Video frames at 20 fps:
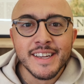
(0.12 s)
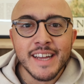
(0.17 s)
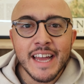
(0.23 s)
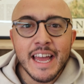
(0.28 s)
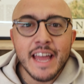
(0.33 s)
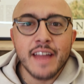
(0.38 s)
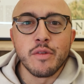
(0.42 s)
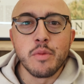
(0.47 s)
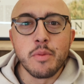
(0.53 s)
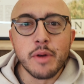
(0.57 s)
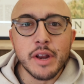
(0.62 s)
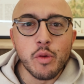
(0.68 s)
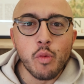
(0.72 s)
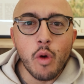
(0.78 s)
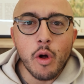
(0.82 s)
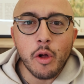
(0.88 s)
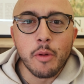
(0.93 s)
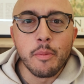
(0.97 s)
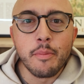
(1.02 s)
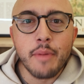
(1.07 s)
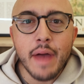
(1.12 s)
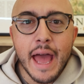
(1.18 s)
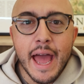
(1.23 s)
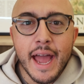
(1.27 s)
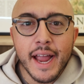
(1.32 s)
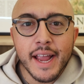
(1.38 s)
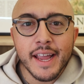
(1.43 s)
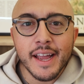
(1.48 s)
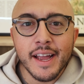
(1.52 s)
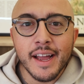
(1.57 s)
Hey everybody, welcome
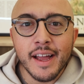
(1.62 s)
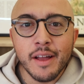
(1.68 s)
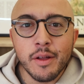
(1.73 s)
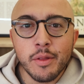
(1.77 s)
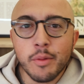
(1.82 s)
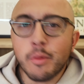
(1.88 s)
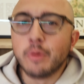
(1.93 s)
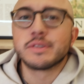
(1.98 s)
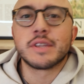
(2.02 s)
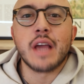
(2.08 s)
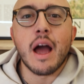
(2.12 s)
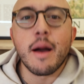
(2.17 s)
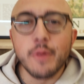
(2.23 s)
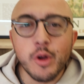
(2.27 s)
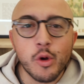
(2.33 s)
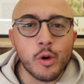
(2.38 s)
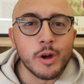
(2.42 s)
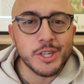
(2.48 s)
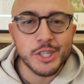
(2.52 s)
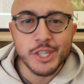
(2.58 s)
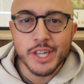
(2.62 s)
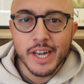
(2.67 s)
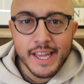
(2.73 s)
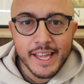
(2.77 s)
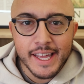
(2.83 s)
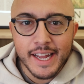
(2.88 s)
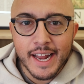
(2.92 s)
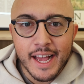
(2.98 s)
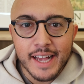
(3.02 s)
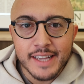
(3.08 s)
back. The most common question I
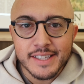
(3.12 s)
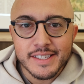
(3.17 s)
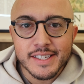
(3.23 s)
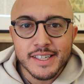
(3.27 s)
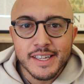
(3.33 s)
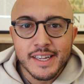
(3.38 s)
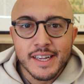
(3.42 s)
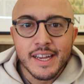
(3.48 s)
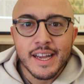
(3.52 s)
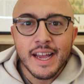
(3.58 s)
get asked,